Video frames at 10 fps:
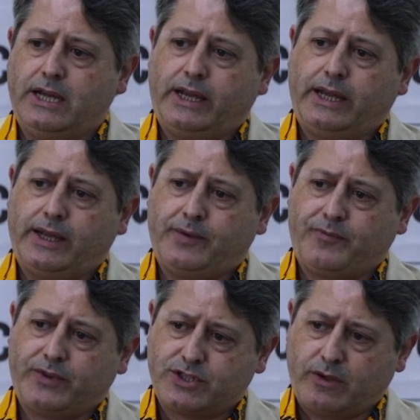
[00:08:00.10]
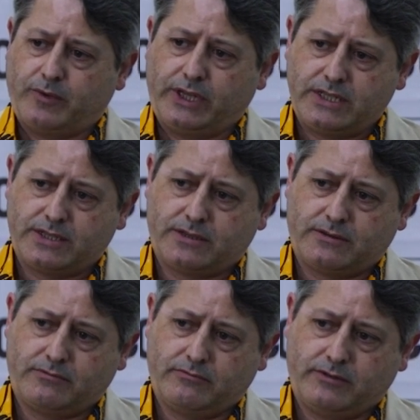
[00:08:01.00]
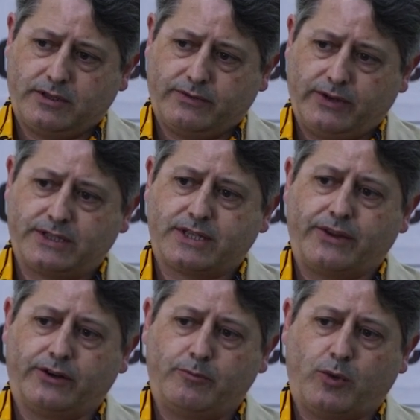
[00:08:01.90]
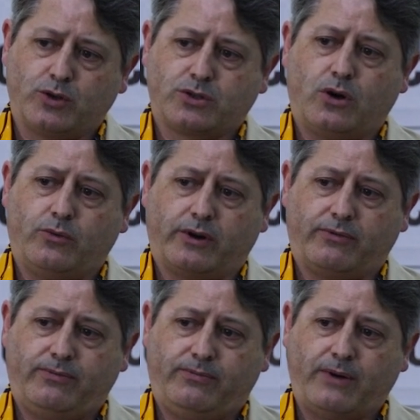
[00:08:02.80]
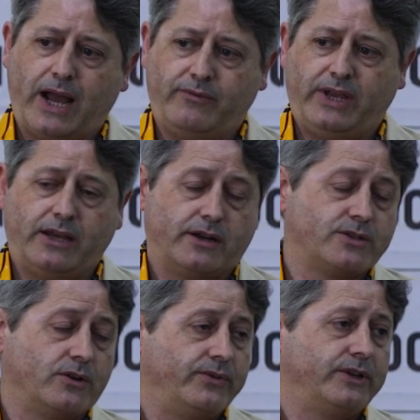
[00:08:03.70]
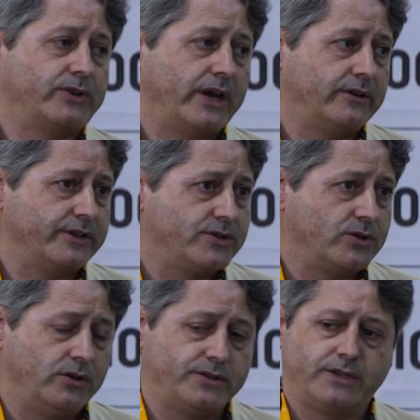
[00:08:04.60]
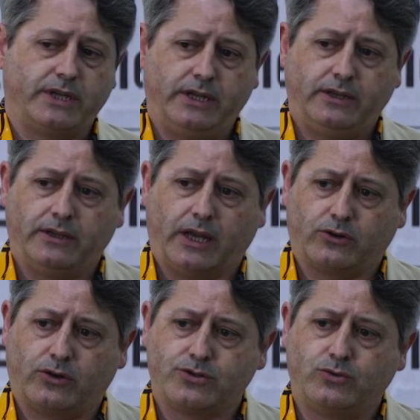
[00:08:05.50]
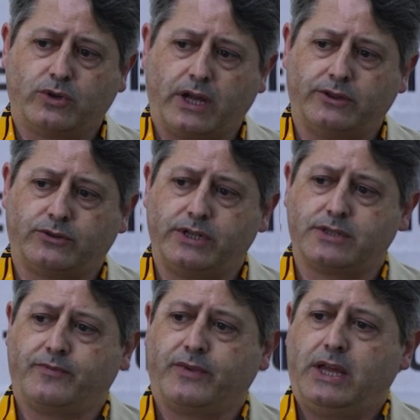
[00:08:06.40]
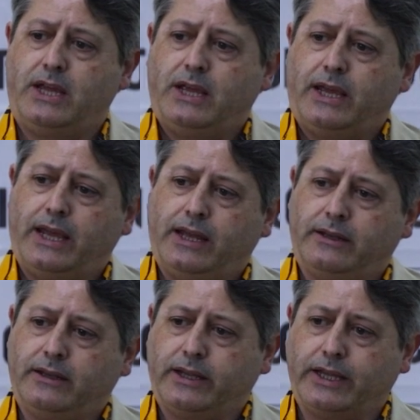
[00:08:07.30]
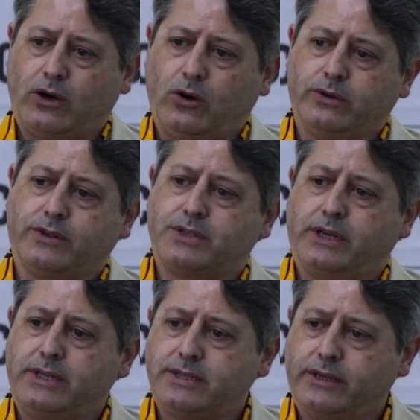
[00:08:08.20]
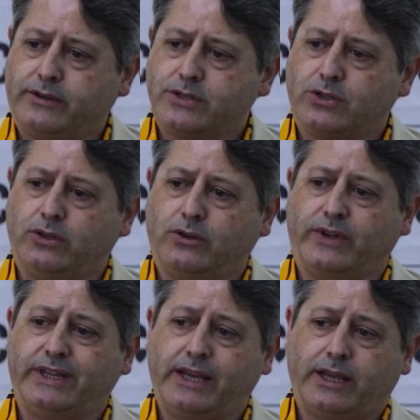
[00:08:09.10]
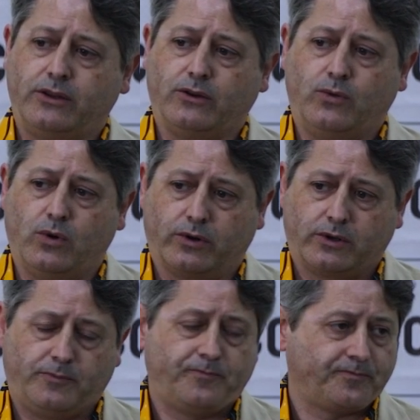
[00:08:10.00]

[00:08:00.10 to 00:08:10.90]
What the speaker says: These field study reports cover 5 years of field trial results across 2 countries, and the whole dossier is the result of a decade of work